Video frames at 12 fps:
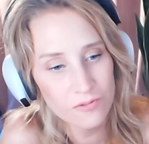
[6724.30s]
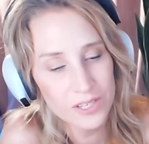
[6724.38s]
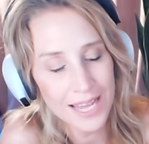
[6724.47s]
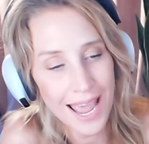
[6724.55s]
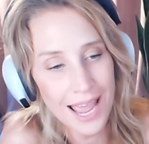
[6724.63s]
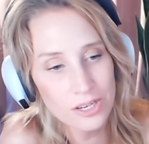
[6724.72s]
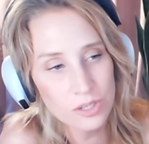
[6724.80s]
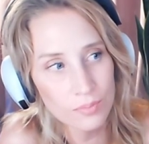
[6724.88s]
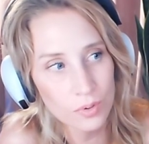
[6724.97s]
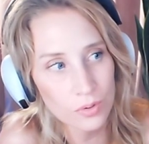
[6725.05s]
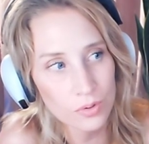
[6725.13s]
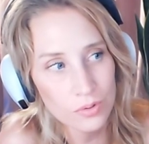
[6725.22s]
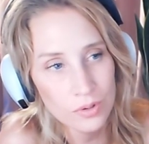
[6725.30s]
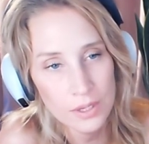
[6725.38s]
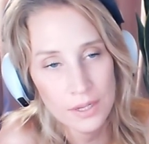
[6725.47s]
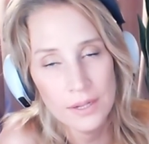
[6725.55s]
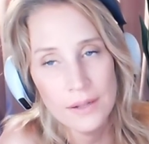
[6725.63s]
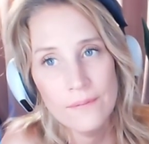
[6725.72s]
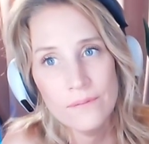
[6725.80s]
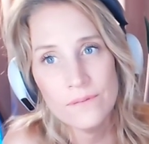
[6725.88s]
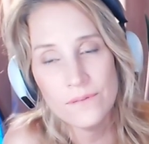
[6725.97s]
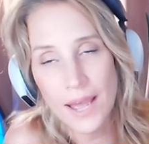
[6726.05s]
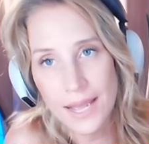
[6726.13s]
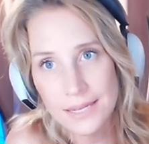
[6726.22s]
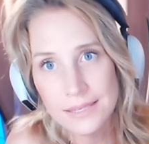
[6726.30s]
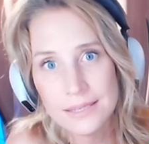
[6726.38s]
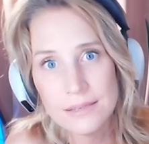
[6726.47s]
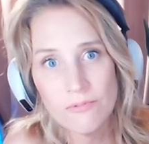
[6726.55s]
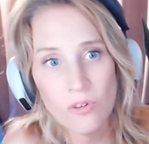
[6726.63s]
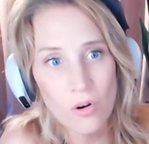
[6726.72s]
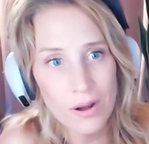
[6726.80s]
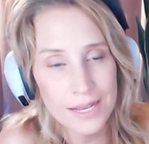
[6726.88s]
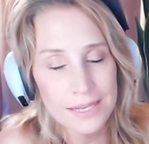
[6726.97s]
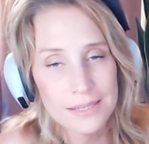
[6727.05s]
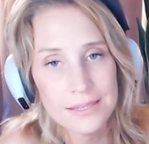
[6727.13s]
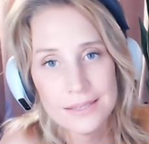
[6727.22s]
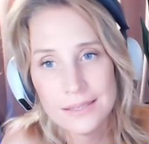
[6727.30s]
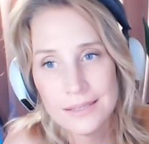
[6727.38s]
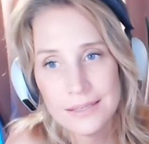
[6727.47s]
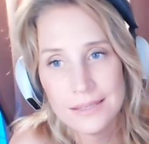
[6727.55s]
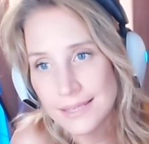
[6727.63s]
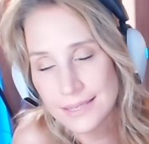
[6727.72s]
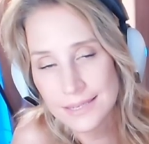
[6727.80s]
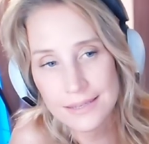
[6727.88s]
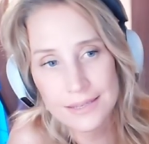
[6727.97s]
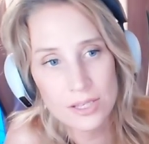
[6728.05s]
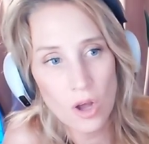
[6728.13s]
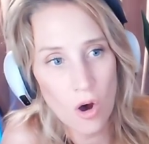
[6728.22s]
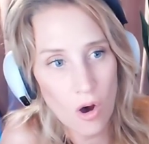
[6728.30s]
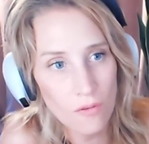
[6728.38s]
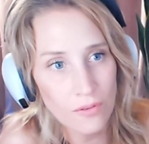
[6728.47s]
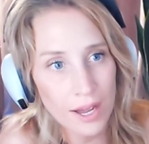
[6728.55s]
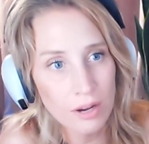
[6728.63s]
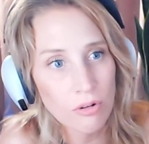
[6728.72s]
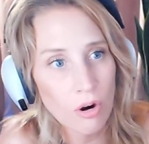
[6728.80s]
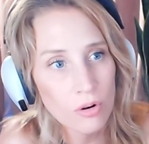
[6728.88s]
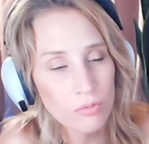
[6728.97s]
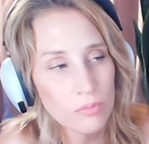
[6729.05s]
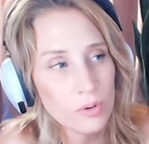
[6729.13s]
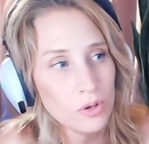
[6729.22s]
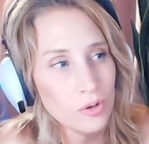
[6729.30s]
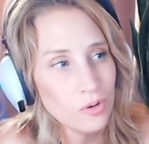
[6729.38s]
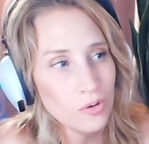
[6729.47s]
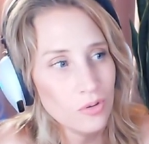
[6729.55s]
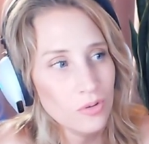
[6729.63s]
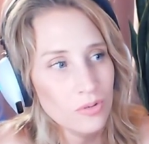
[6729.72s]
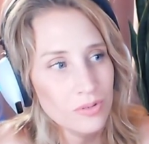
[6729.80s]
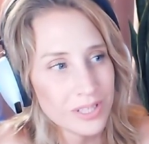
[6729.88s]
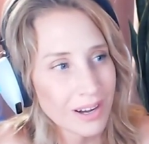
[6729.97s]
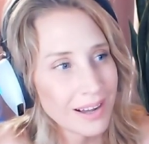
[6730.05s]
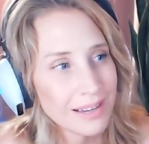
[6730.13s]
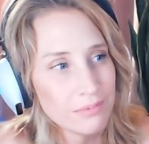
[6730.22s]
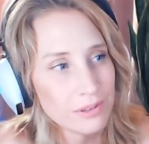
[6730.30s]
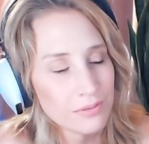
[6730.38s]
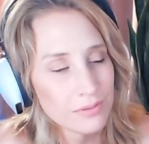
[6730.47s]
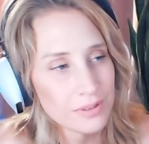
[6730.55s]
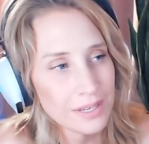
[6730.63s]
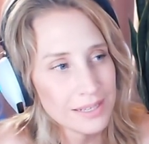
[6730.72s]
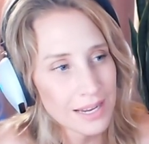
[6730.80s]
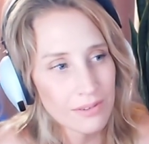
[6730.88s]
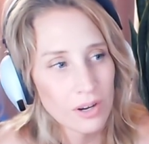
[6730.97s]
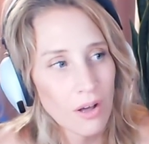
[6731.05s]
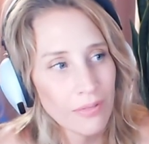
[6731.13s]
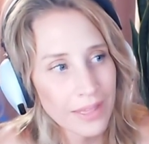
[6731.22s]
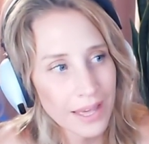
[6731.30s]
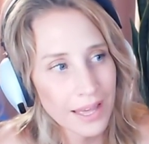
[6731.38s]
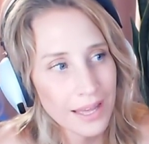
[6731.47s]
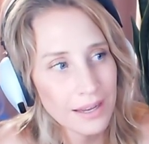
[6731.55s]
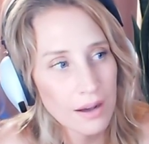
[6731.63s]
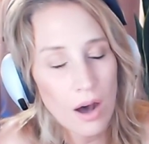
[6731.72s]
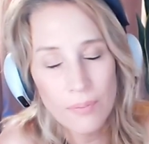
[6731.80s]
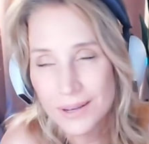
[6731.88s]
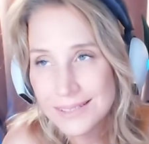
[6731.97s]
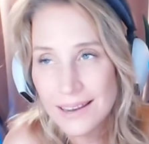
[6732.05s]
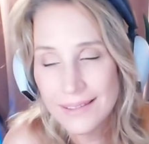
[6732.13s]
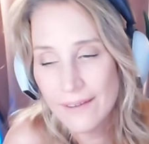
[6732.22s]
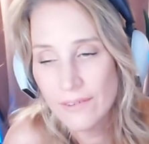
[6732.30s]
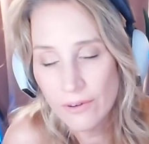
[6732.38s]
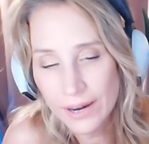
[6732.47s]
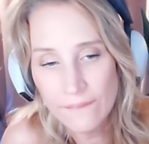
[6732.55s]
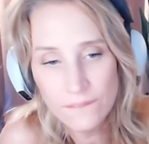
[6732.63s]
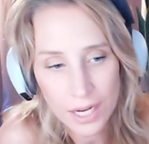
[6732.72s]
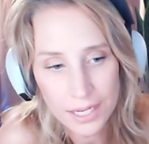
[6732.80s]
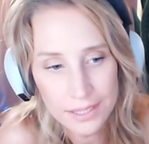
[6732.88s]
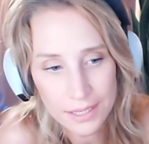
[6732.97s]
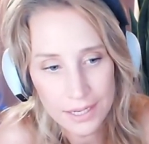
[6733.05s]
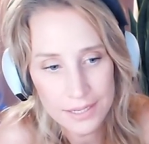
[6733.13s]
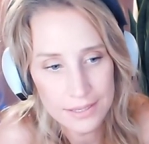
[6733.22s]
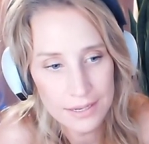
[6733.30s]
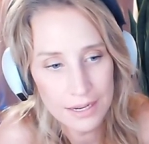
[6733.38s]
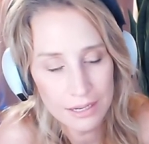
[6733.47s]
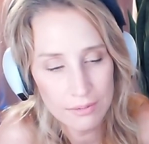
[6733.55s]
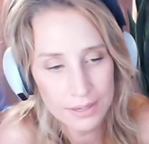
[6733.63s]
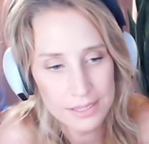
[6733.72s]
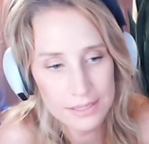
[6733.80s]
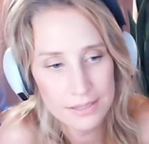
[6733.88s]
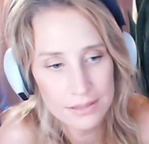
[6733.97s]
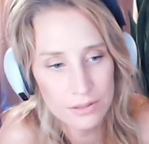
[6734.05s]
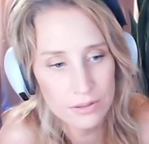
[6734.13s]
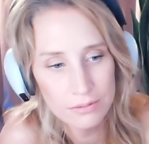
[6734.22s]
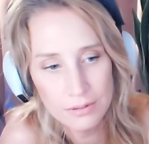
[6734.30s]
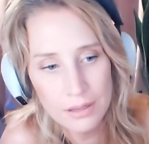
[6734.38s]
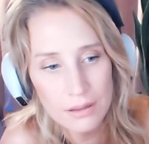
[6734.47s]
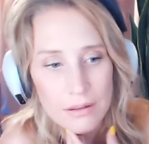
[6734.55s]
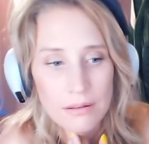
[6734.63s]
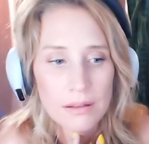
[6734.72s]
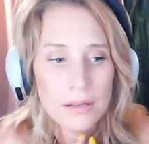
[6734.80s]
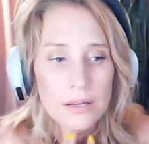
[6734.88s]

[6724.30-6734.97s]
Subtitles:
tangible face, voice, essence of a grown woman who died and never got there? Oh, because nothing ever really fucking dies. They're necromancers and...